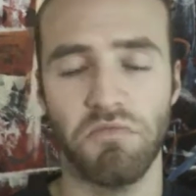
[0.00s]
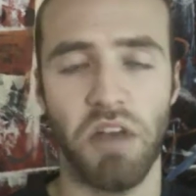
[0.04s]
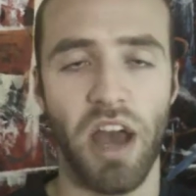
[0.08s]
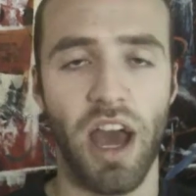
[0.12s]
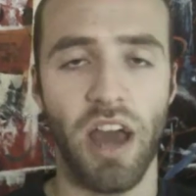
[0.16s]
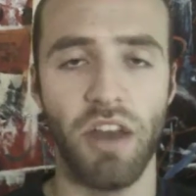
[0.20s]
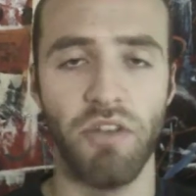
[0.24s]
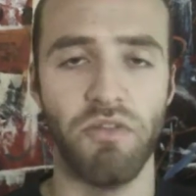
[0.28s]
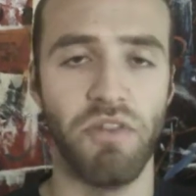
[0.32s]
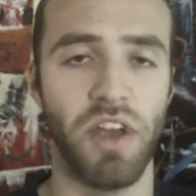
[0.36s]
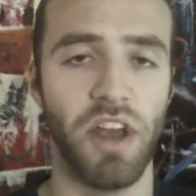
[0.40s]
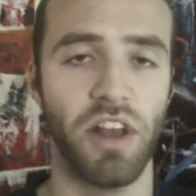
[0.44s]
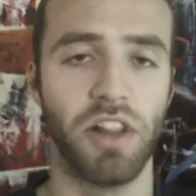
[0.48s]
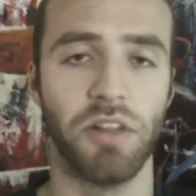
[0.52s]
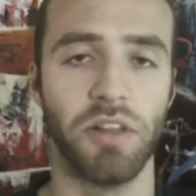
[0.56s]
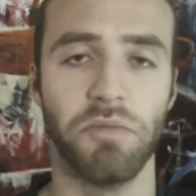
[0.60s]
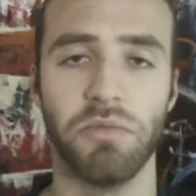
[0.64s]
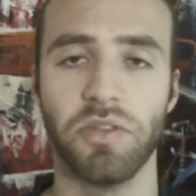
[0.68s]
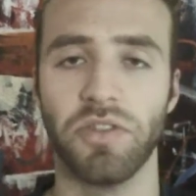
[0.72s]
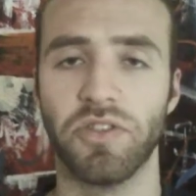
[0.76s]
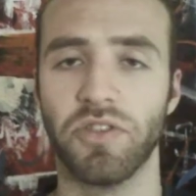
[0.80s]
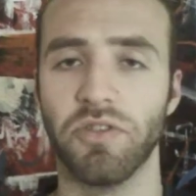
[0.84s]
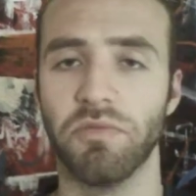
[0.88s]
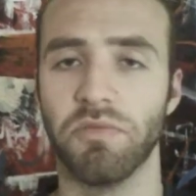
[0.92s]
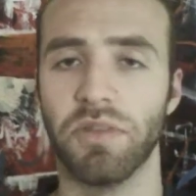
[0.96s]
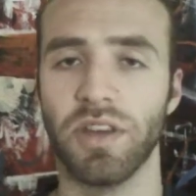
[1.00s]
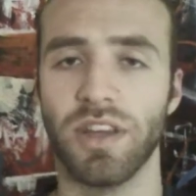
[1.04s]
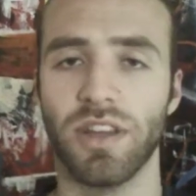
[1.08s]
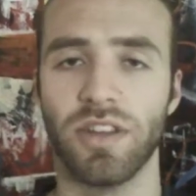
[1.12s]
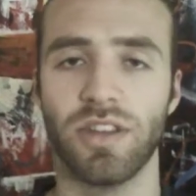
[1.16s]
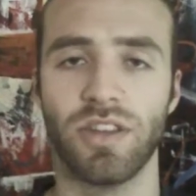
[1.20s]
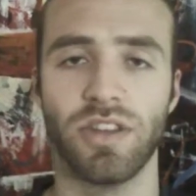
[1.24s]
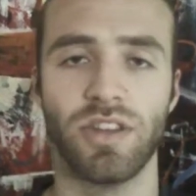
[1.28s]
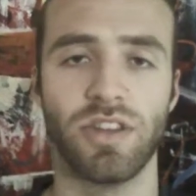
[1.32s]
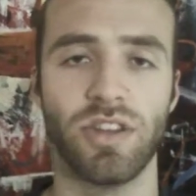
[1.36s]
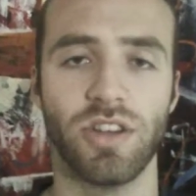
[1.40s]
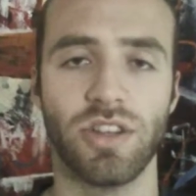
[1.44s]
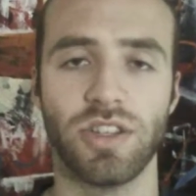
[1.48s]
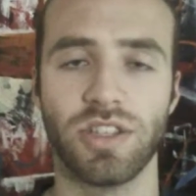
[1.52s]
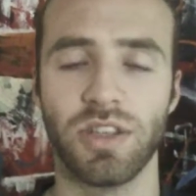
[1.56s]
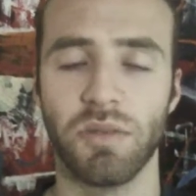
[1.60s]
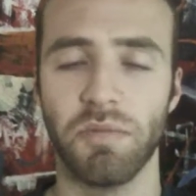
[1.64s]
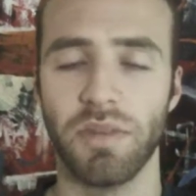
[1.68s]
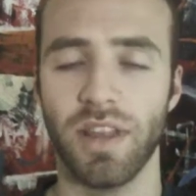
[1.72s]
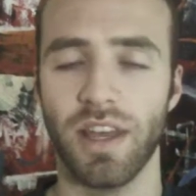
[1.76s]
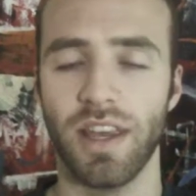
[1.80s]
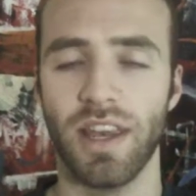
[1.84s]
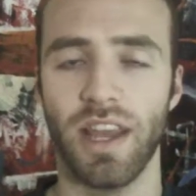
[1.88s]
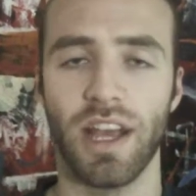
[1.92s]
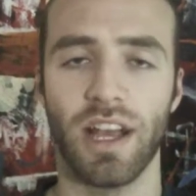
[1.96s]
had available to me to turn some
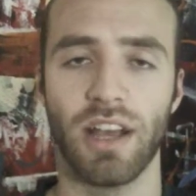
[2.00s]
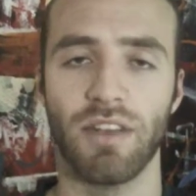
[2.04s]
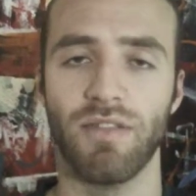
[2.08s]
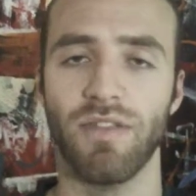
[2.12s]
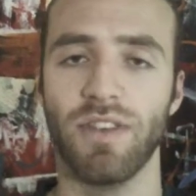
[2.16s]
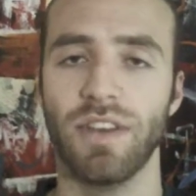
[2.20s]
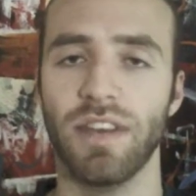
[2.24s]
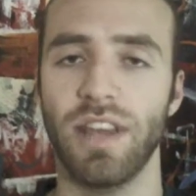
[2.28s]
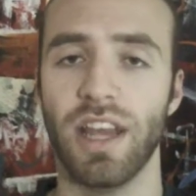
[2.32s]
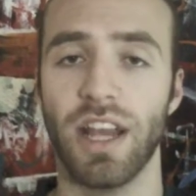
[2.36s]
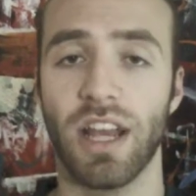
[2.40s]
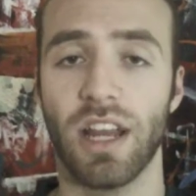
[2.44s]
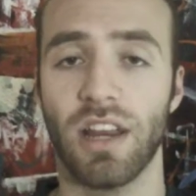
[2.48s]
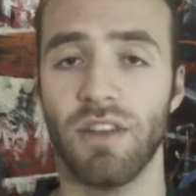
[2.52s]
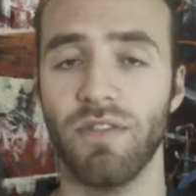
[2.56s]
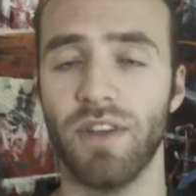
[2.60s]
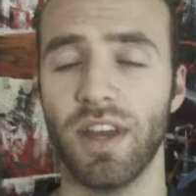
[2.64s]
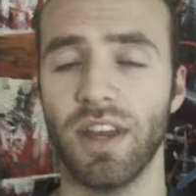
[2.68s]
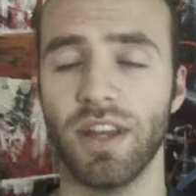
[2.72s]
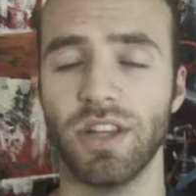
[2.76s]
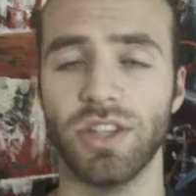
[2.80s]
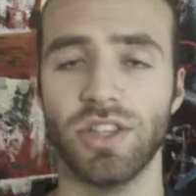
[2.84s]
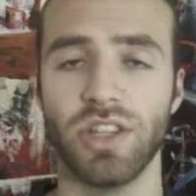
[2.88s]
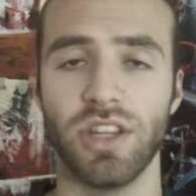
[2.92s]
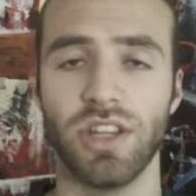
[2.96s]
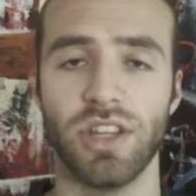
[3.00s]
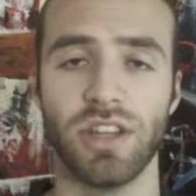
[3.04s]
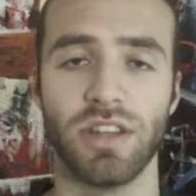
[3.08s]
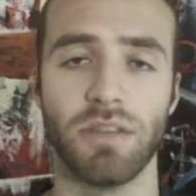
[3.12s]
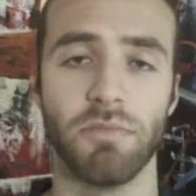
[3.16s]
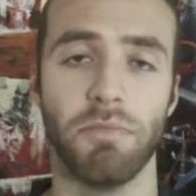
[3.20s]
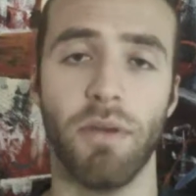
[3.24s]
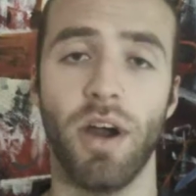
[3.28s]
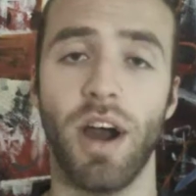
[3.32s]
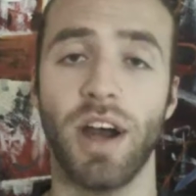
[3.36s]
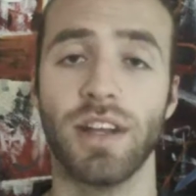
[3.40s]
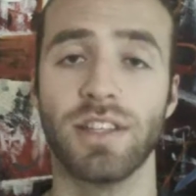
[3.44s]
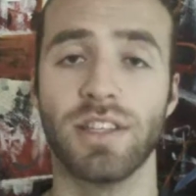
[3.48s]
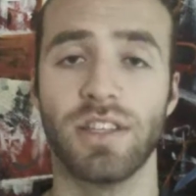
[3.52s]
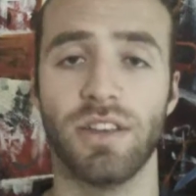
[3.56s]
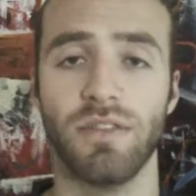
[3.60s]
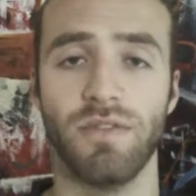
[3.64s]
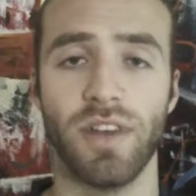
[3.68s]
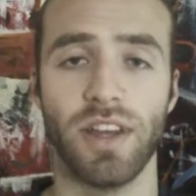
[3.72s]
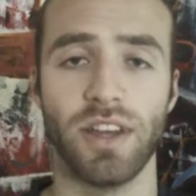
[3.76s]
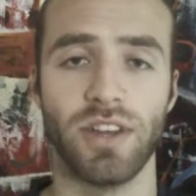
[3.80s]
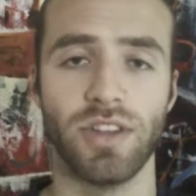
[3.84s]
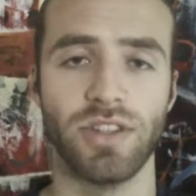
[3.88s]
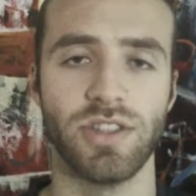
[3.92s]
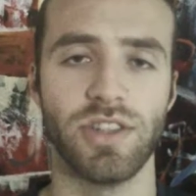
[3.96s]
of that negative energy into positive
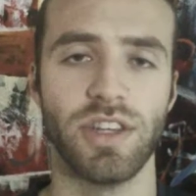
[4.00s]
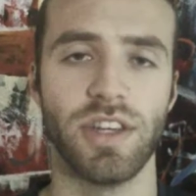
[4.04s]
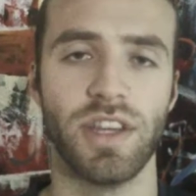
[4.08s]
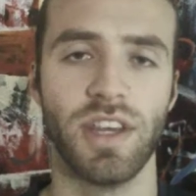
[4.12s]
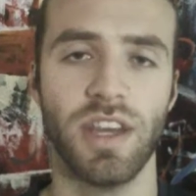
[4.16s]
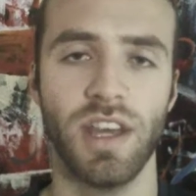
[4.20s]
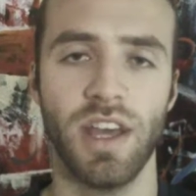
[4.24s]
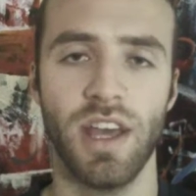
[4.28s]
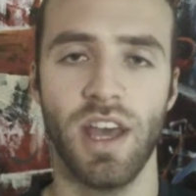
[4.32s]
energy.